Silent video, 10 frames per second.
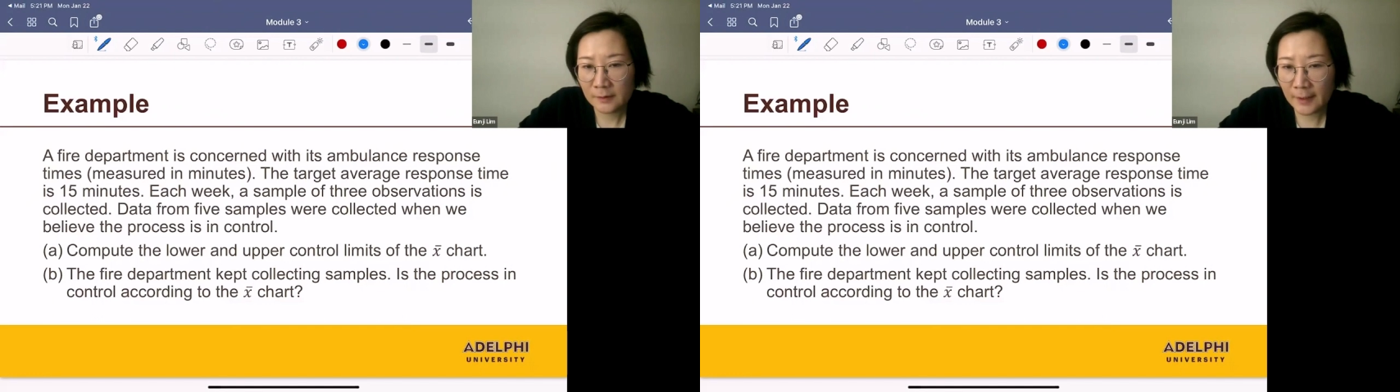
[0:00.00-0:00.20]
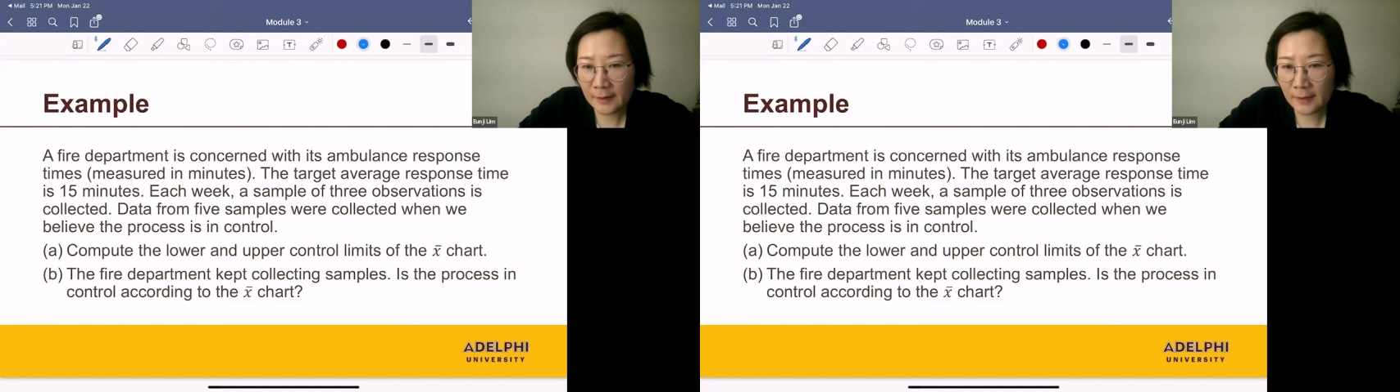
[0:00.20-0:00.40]

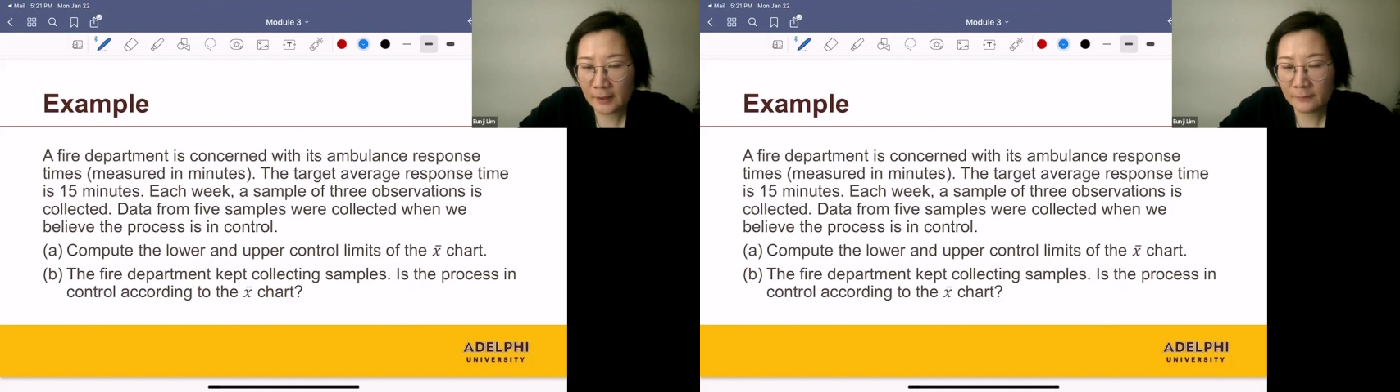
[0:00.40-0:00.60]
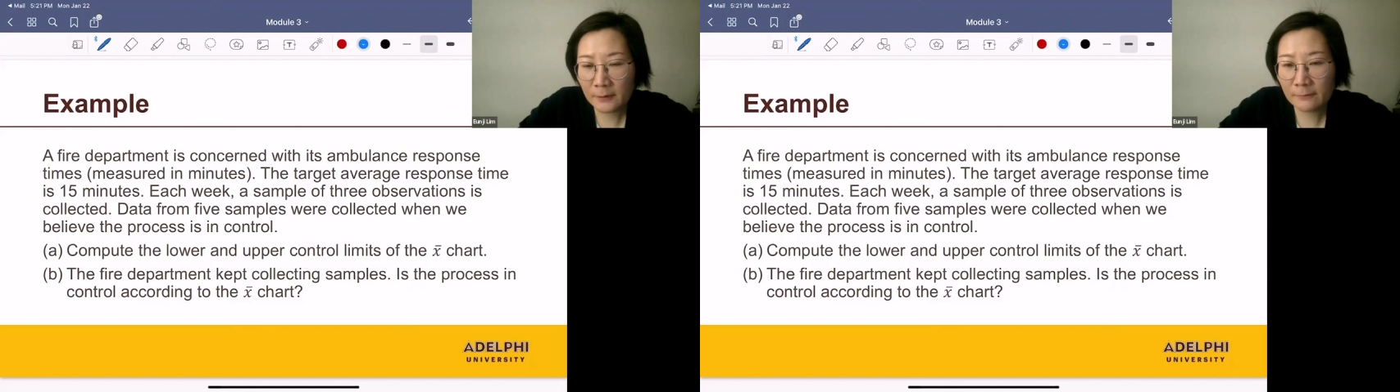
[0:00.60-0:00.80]

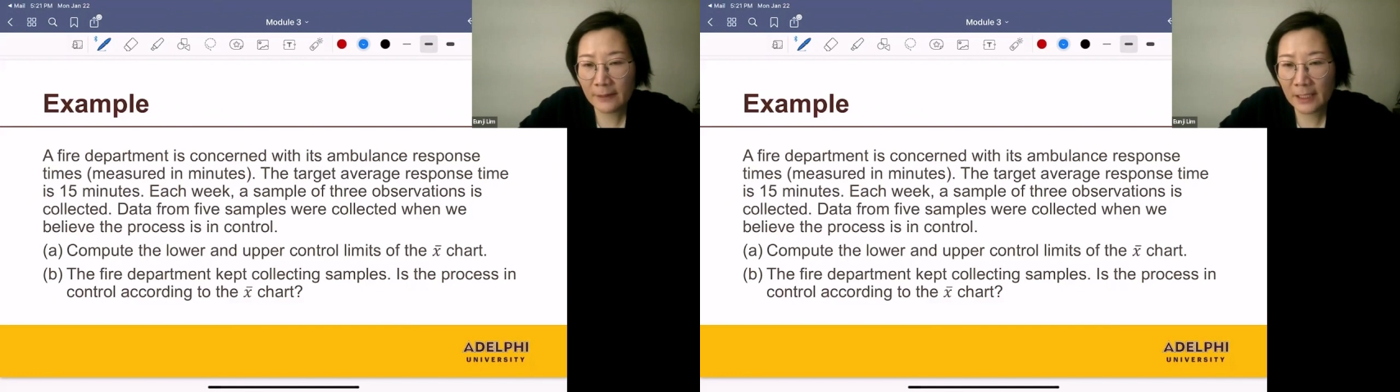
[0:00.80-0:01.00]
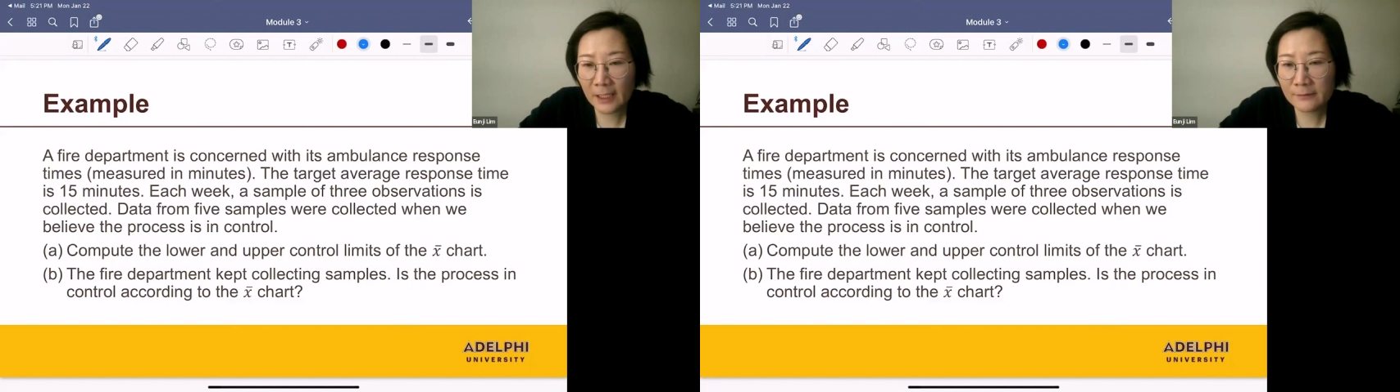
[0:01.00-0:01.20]
Data from
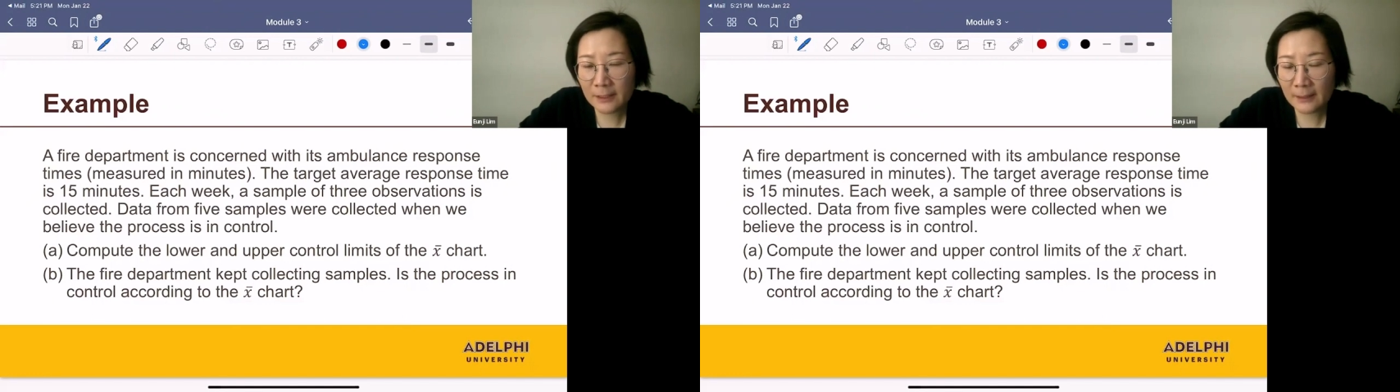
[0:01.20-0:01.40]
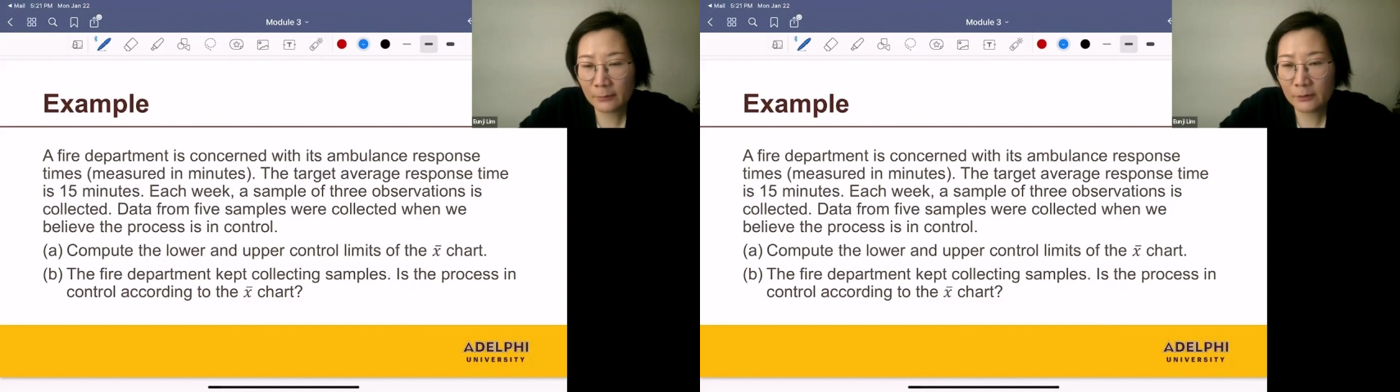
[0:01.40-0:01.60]
5
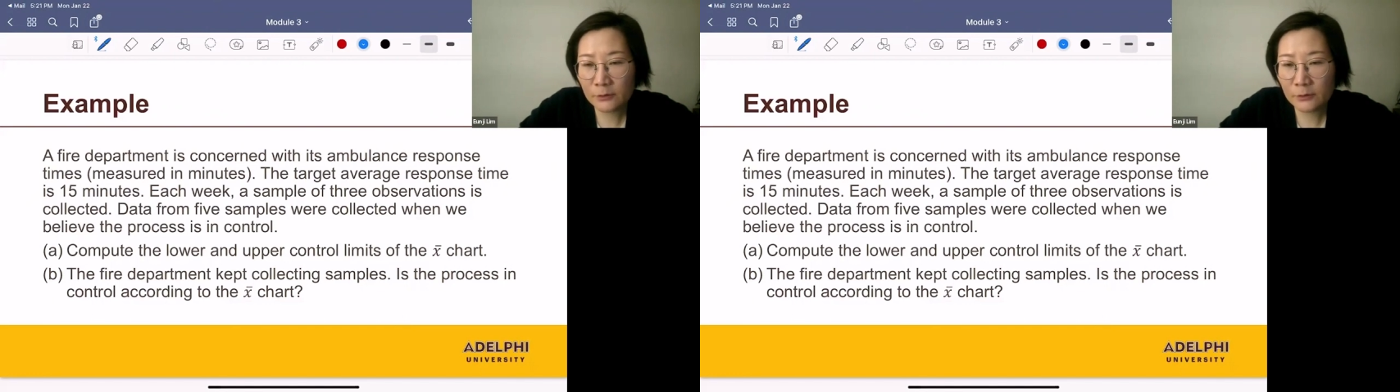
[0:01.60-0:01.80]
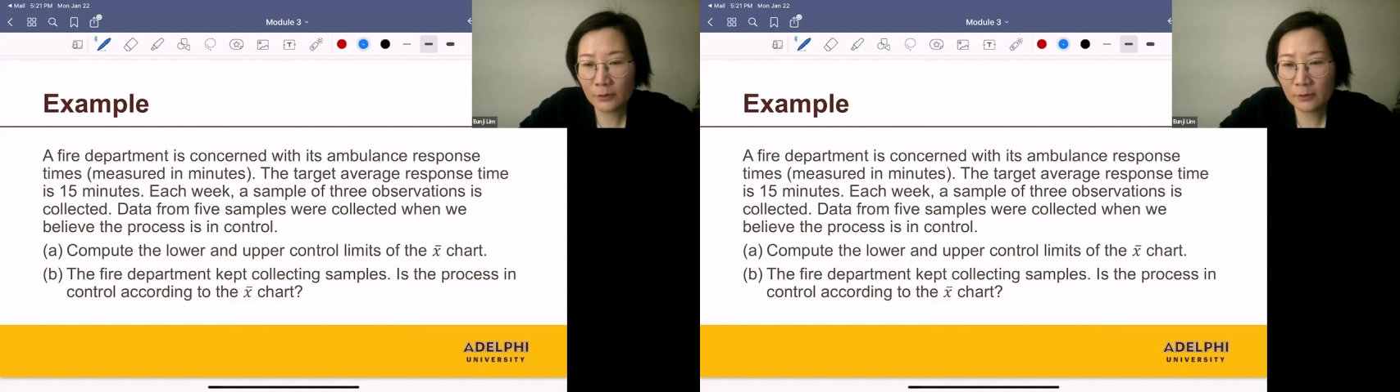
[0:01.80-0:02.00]

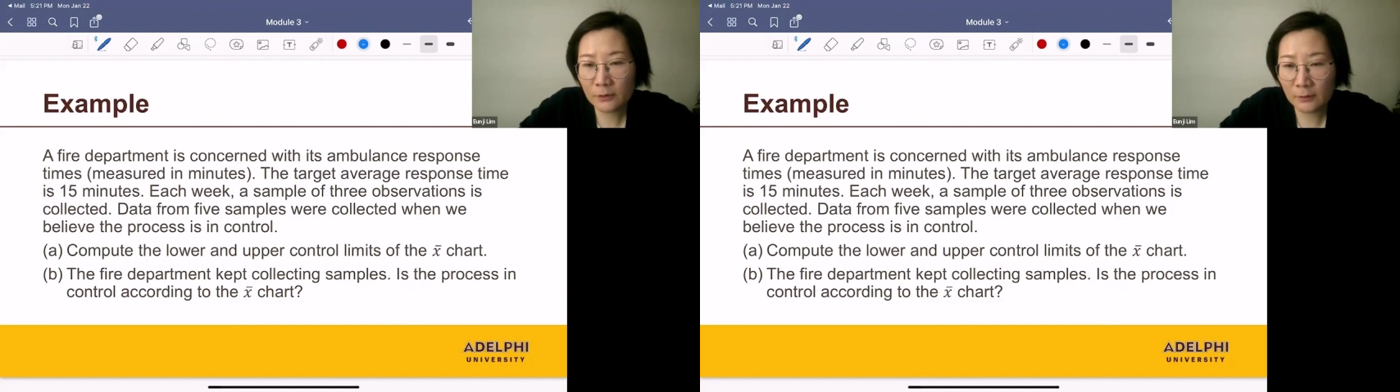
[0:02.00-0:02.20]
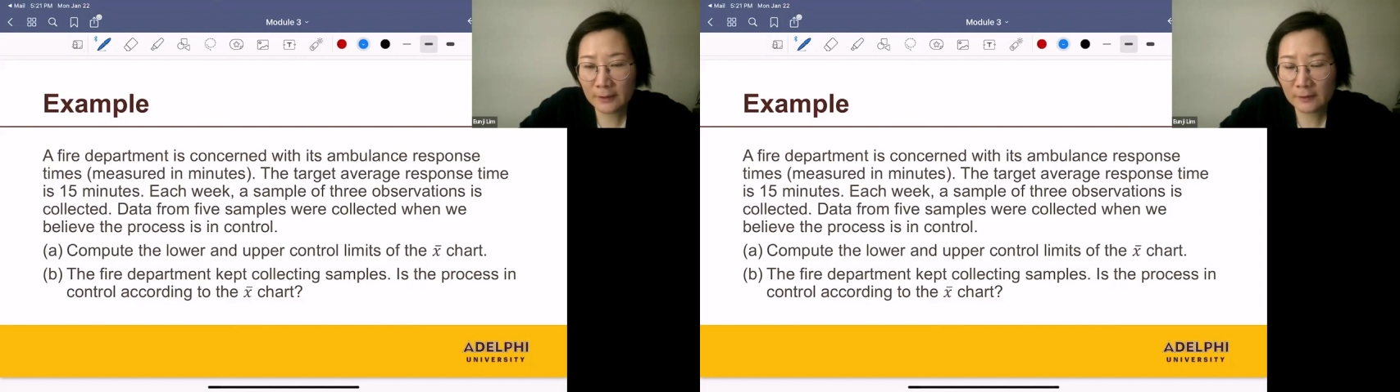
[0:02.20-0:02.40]
samples were
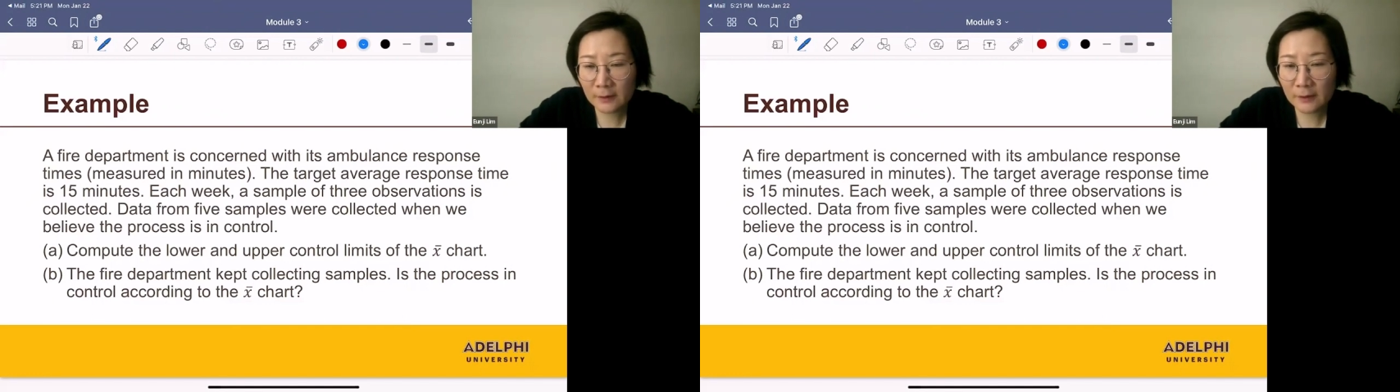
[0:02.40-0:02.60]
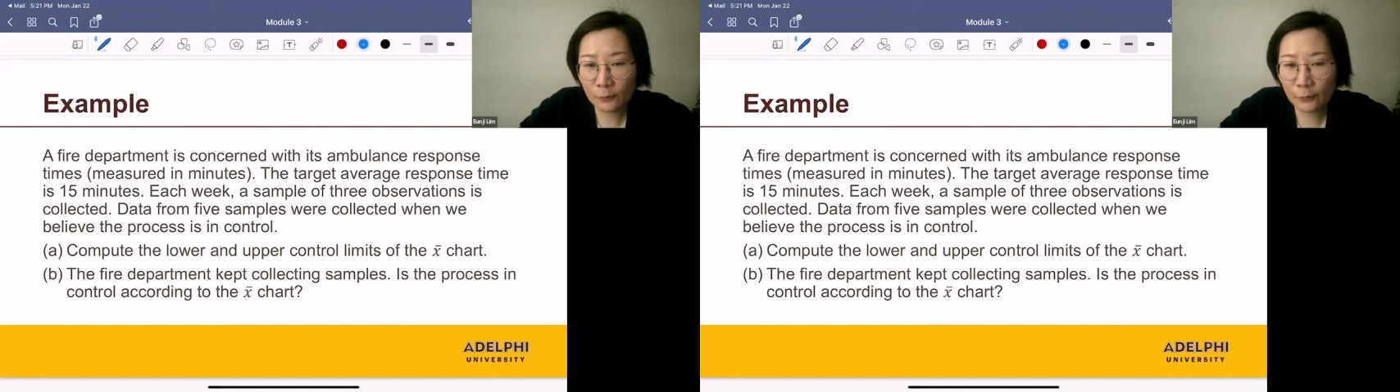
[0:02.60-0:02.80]

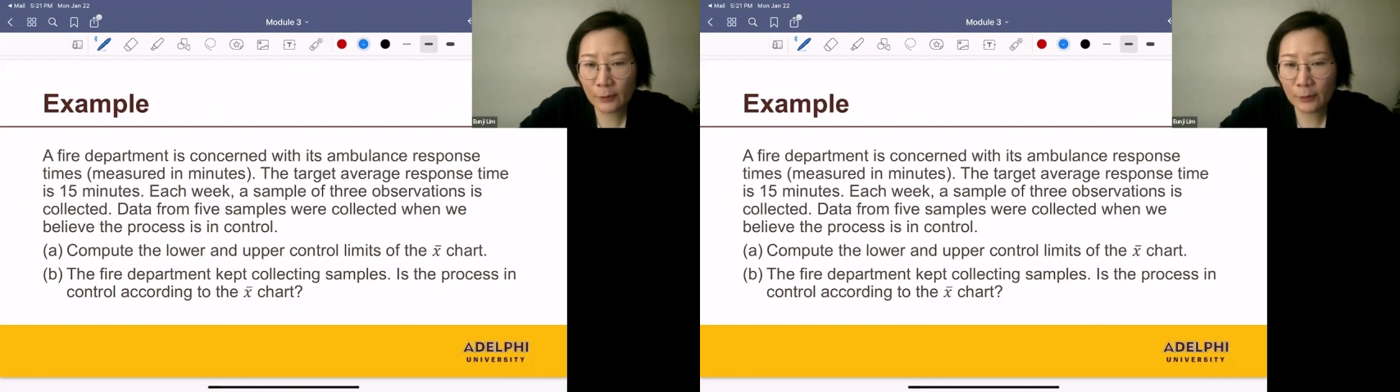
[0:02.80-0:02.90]
collected